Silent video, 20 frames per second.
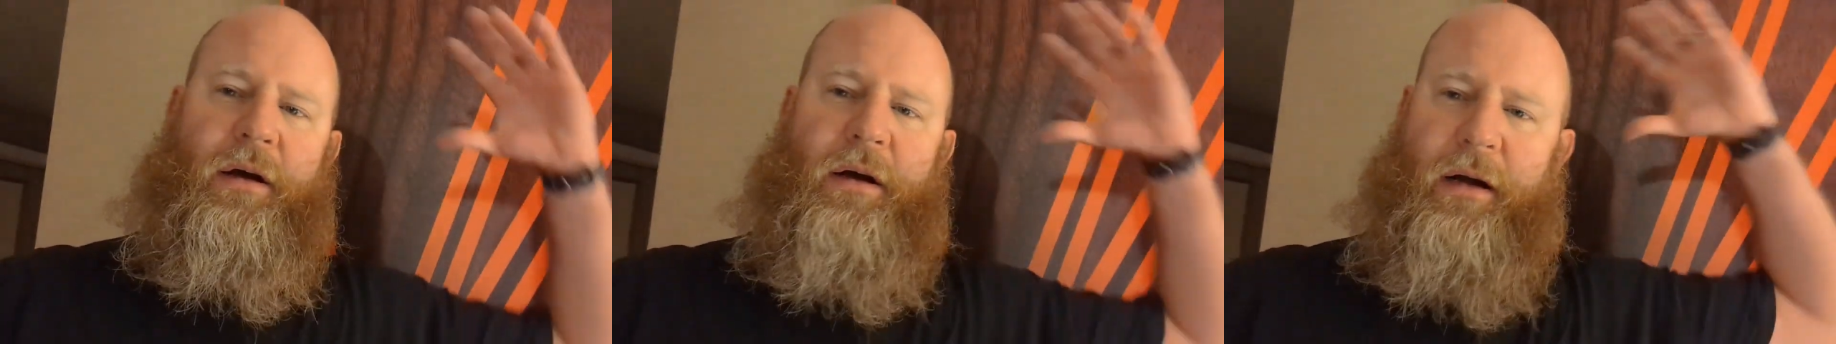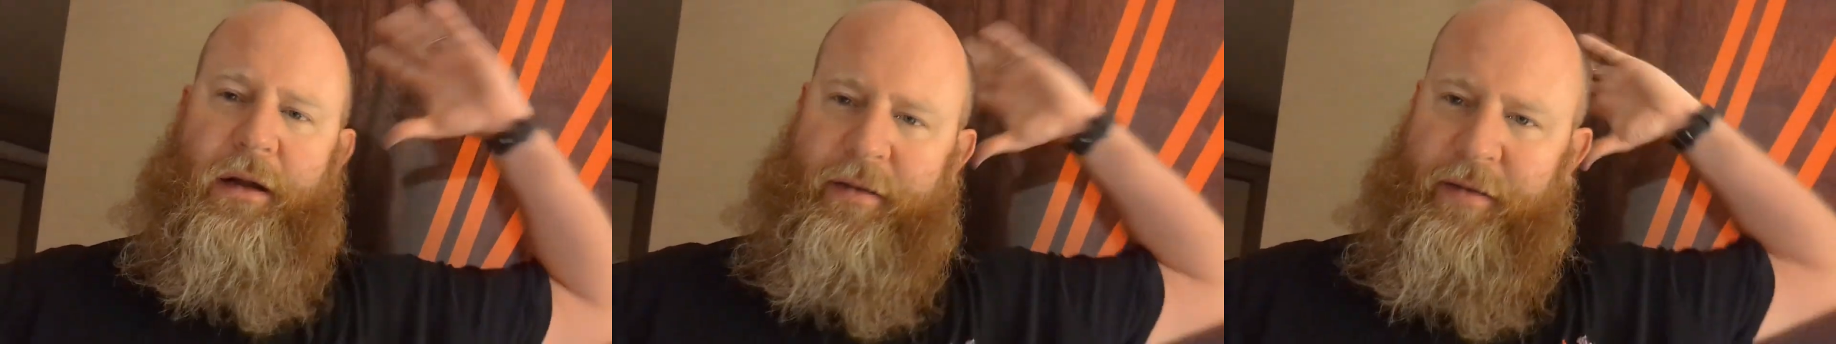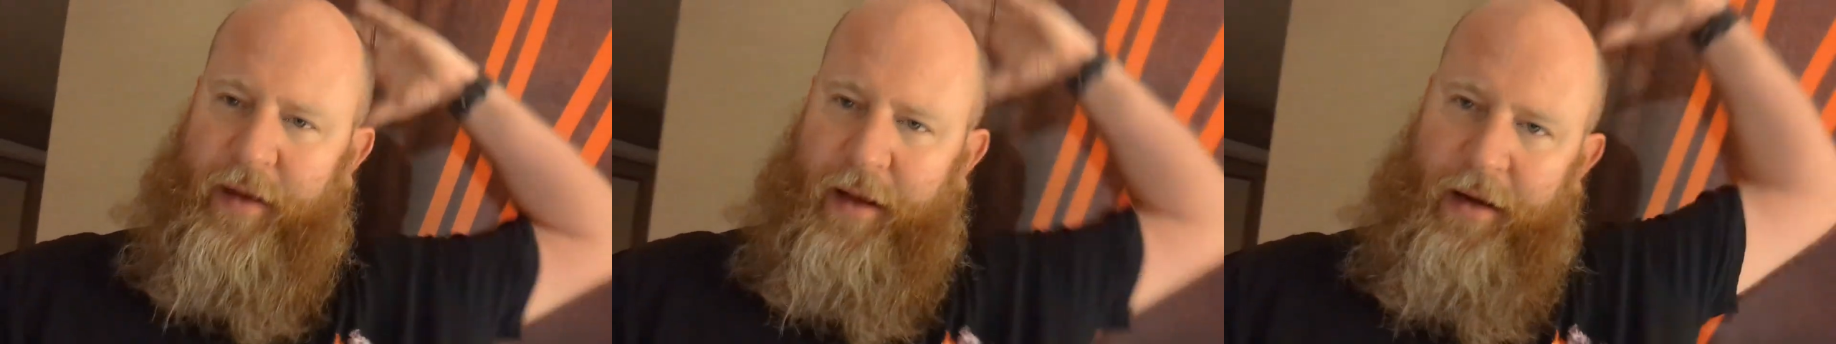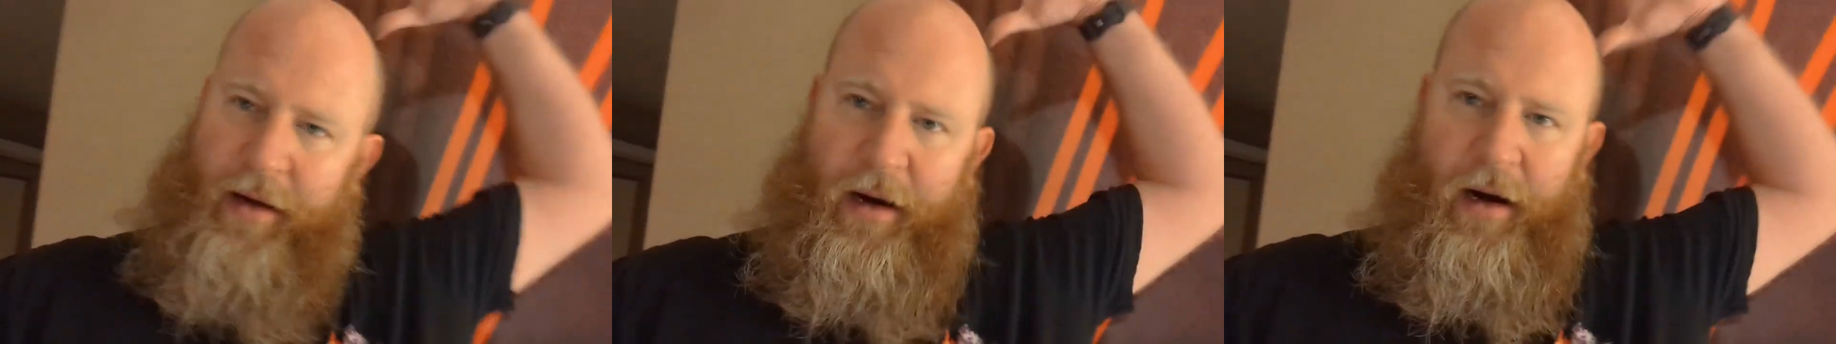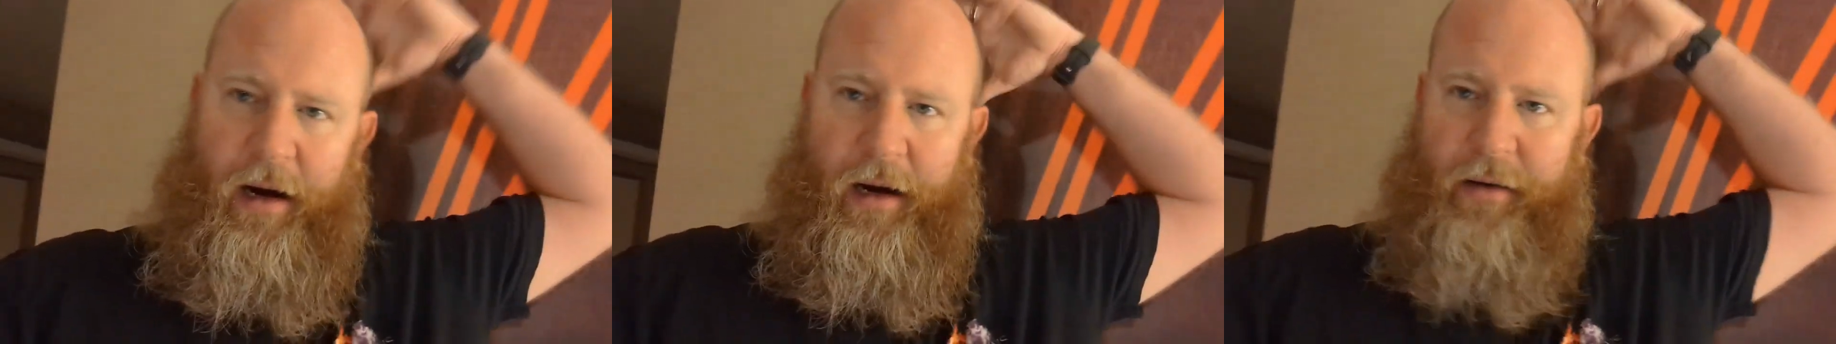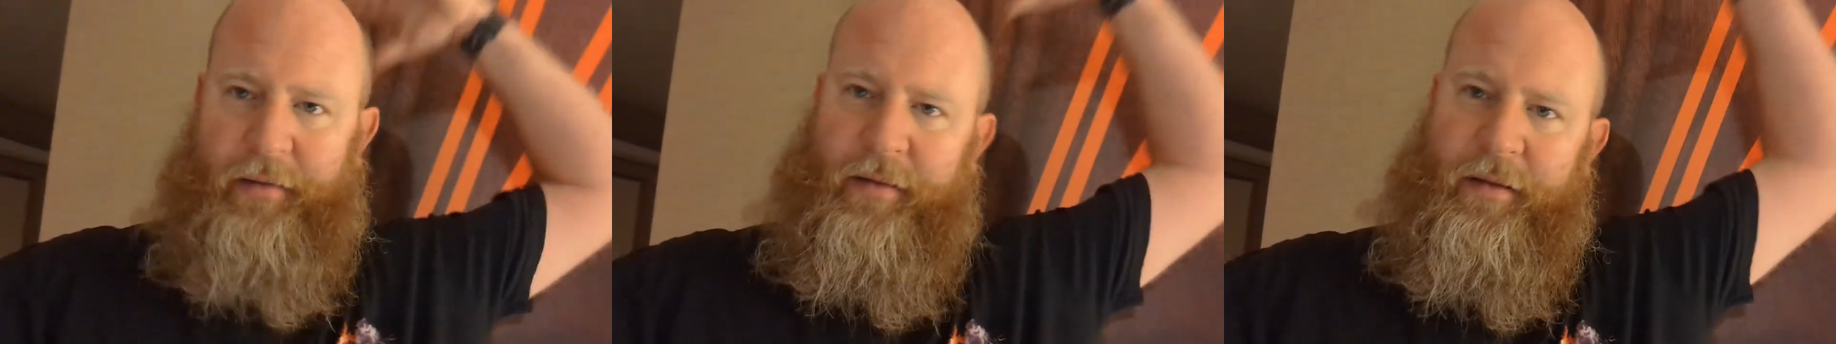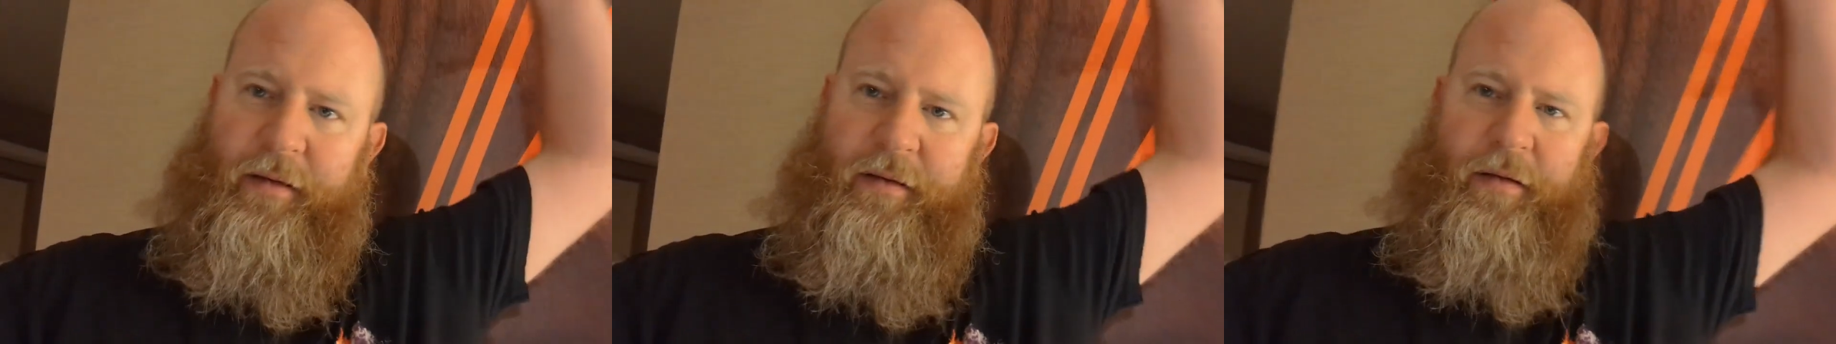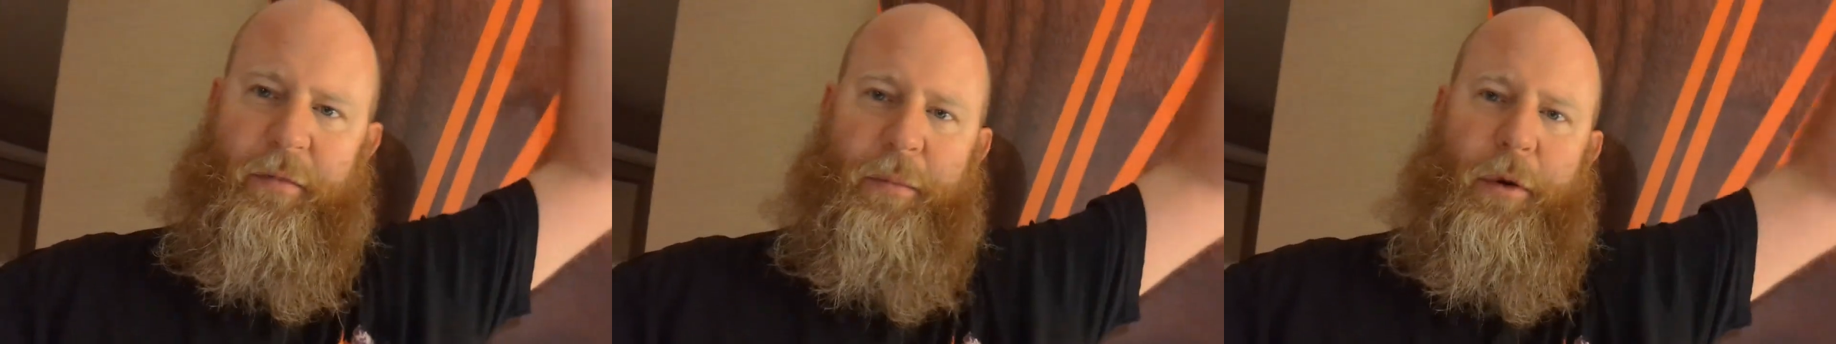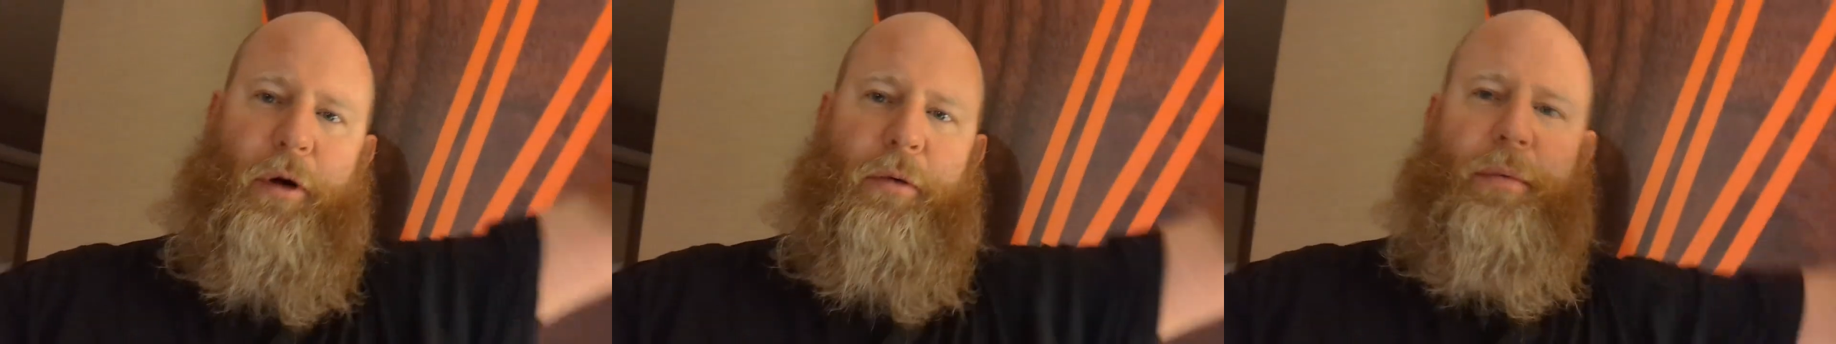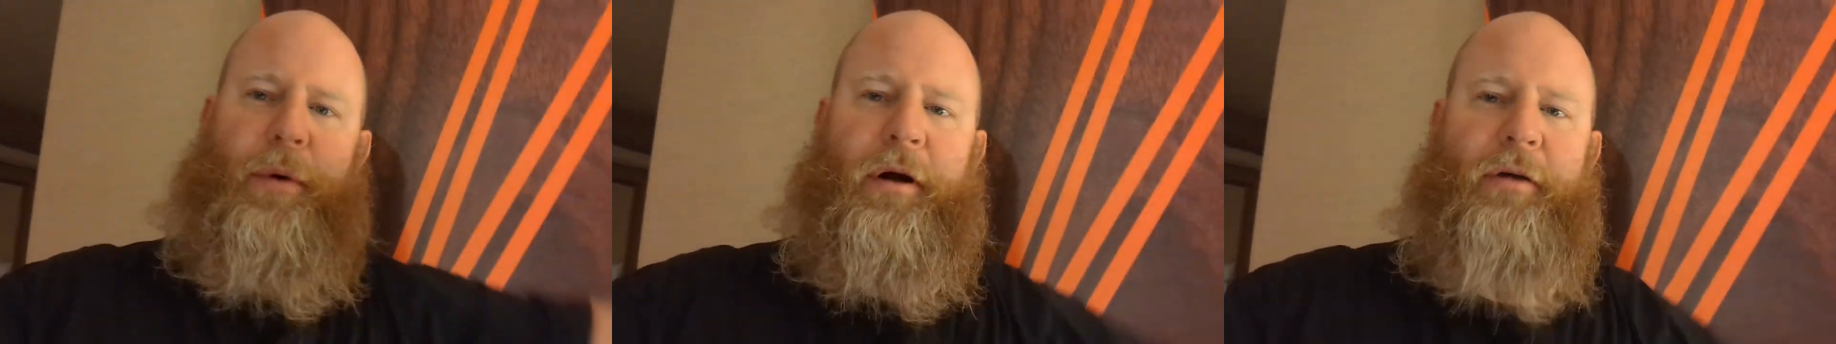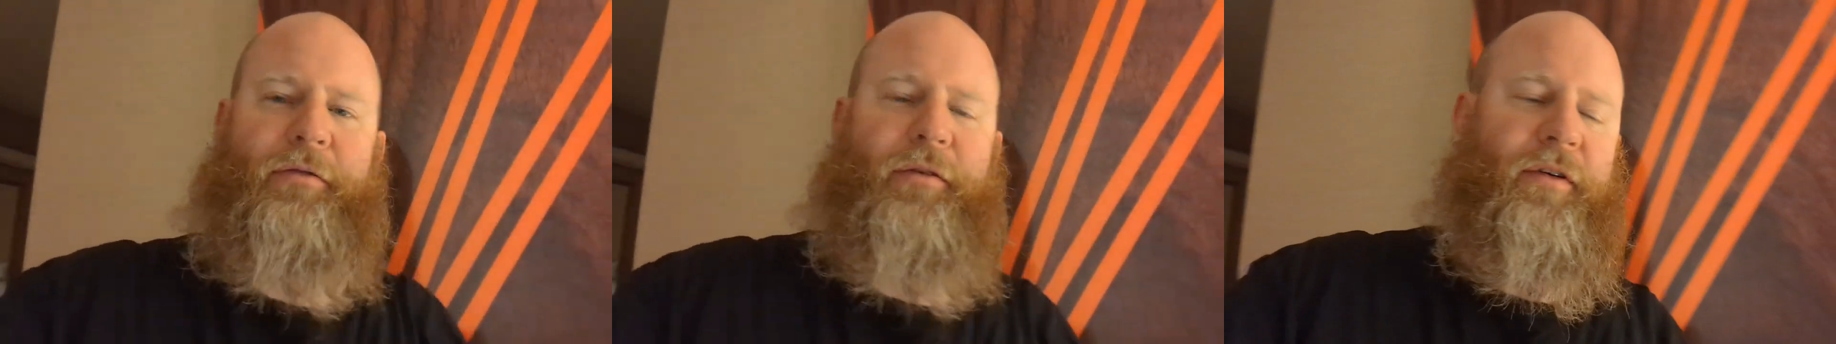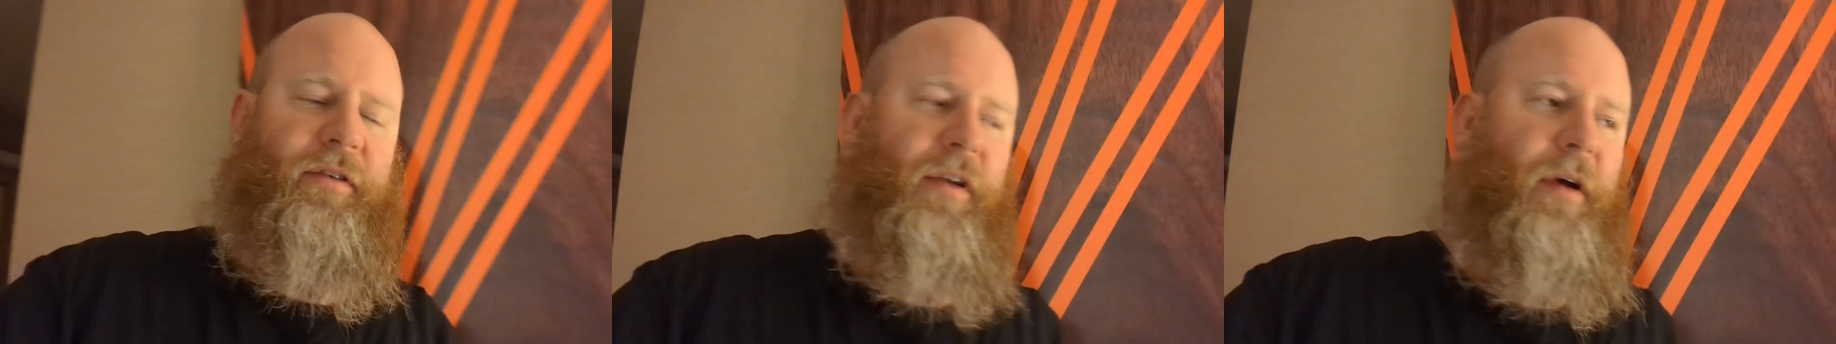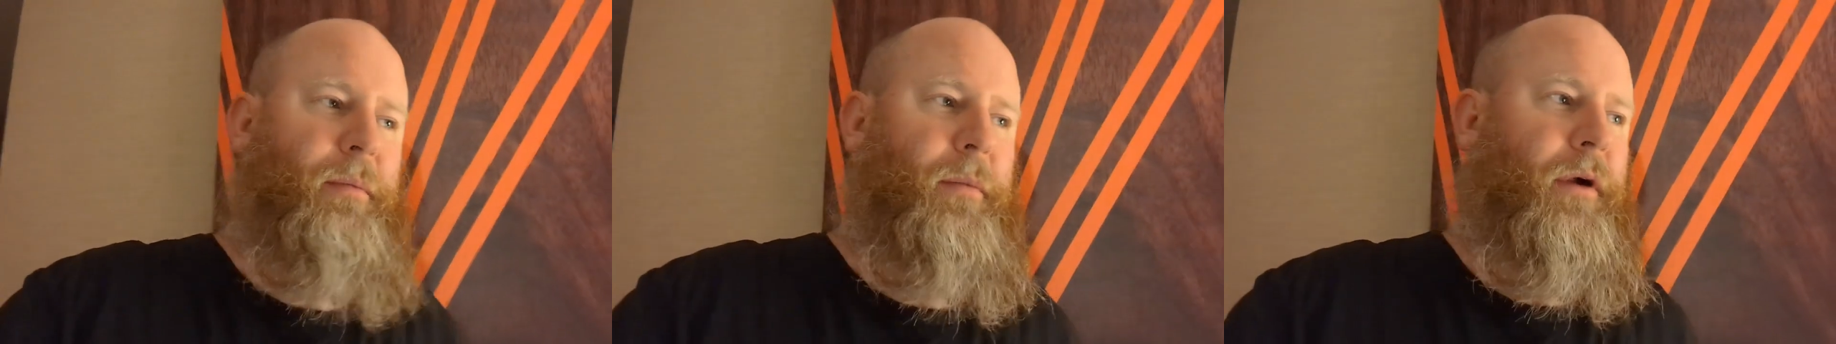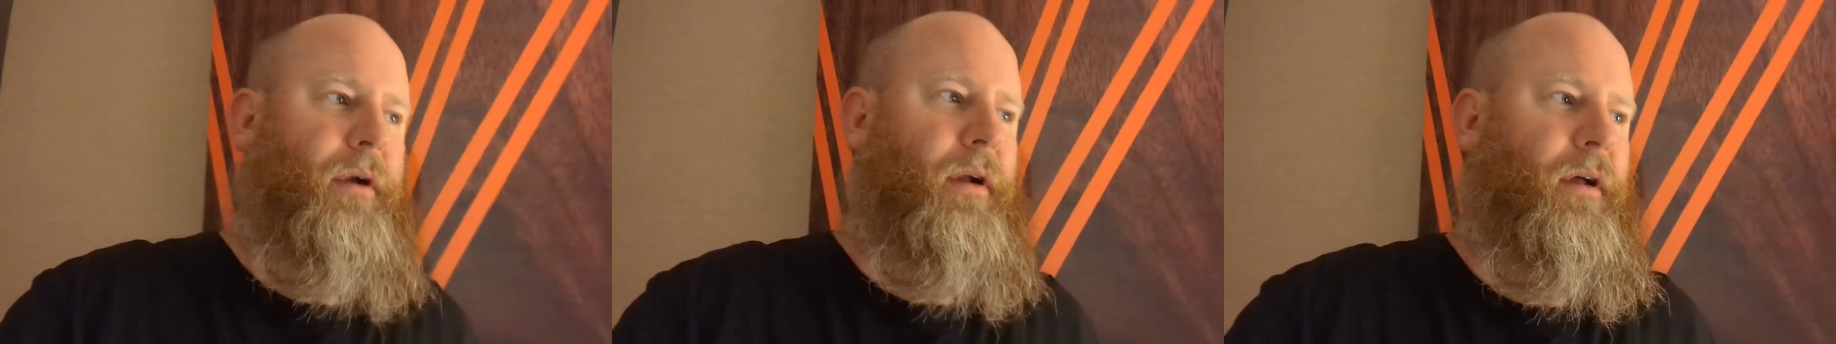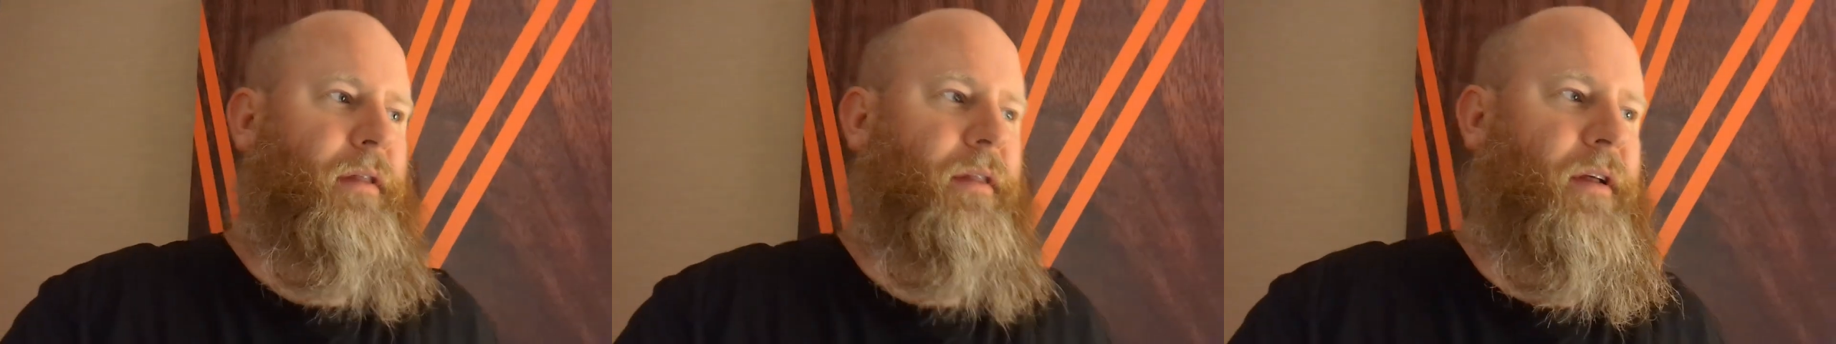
It's at a height that's appropriate for someone